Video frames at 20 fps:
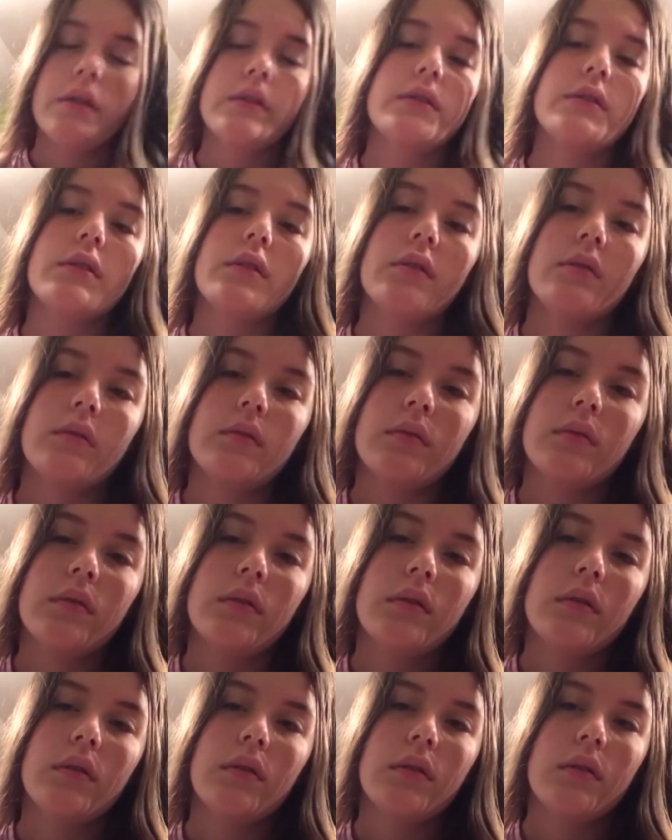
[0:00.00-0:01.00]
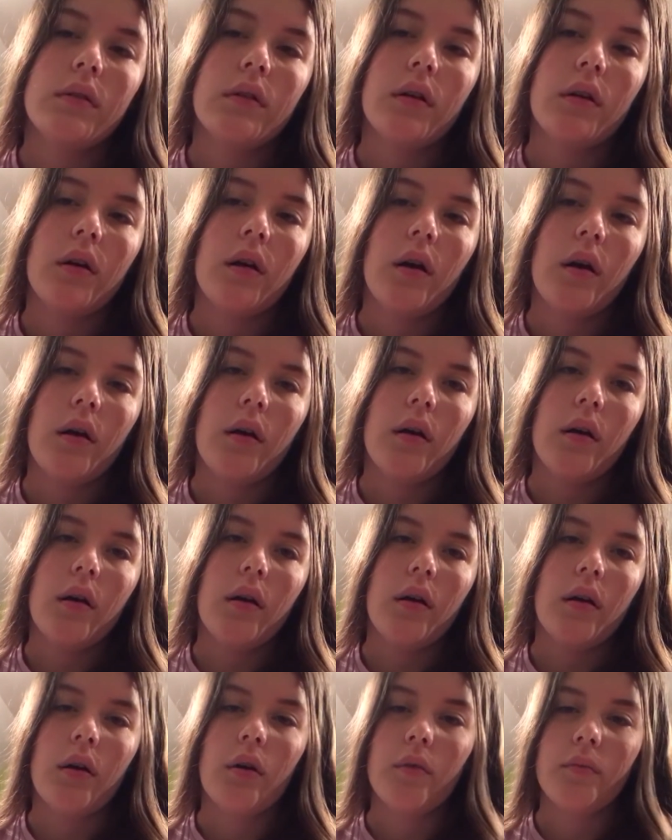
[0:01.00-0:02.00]
So,
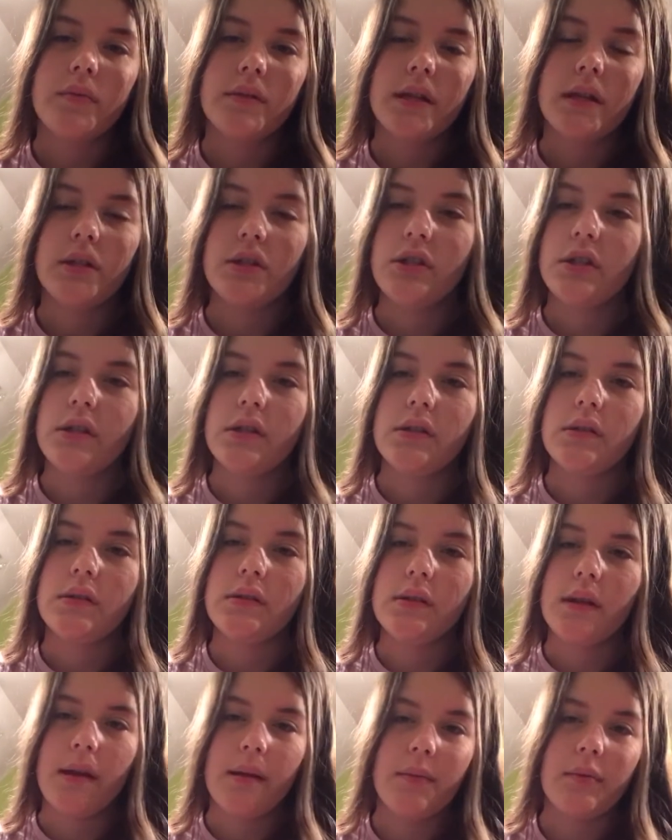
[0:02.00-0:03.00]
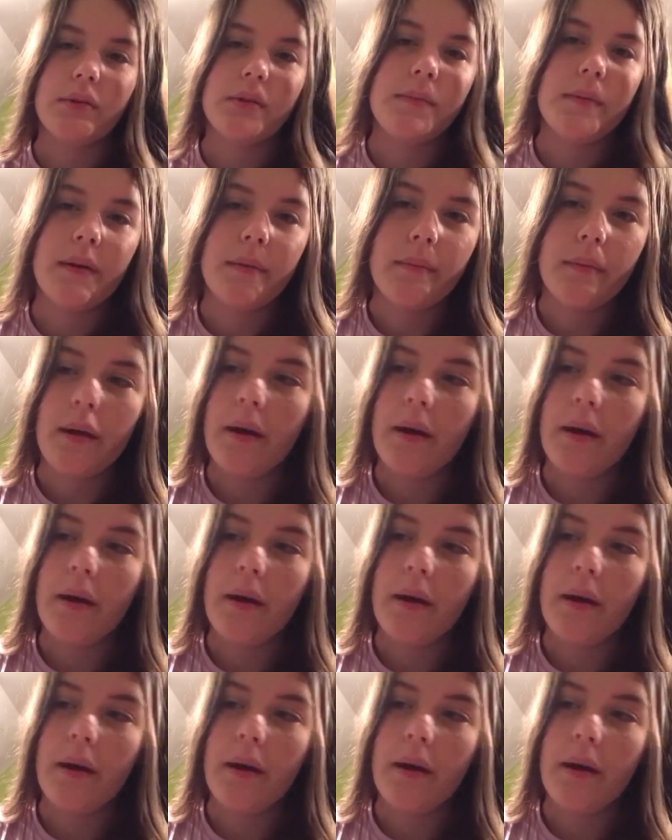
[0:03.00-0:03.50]
Hope said she's able to pick